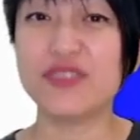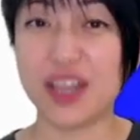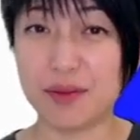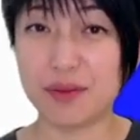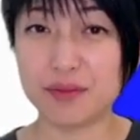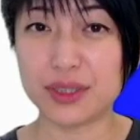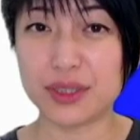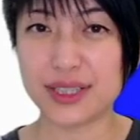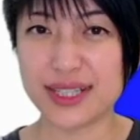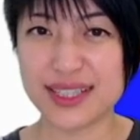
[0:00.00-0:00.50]

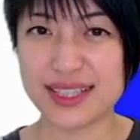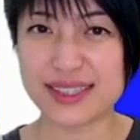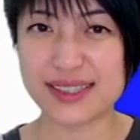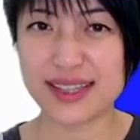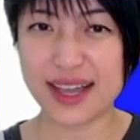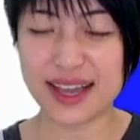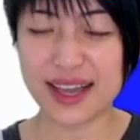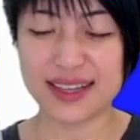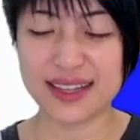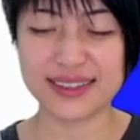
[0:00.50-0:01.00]
number is
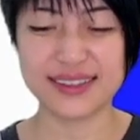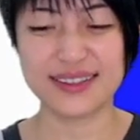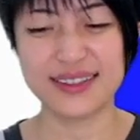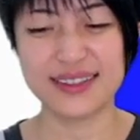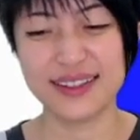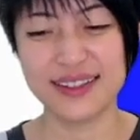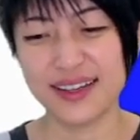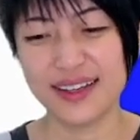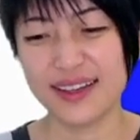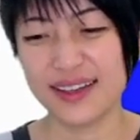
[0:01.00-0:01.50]
that?
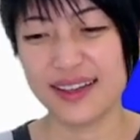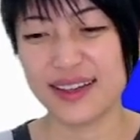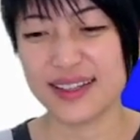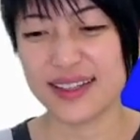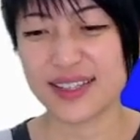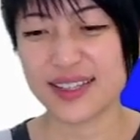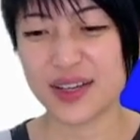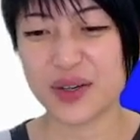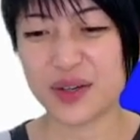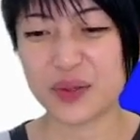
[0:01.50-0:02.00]

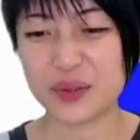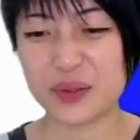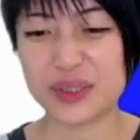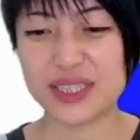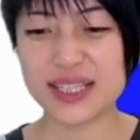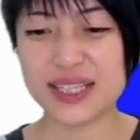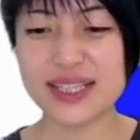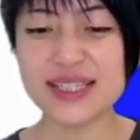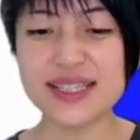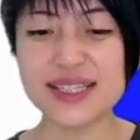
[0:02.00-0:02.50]
So
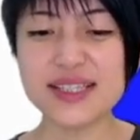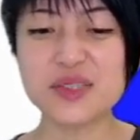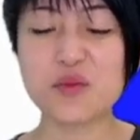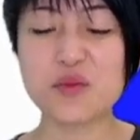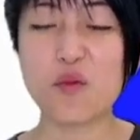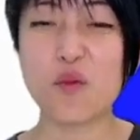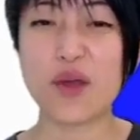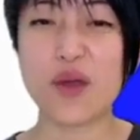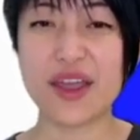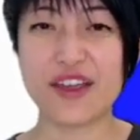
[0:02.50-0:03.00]
this is
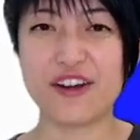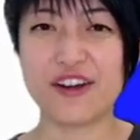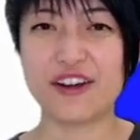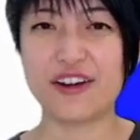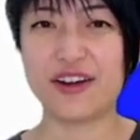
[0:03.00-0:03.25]
where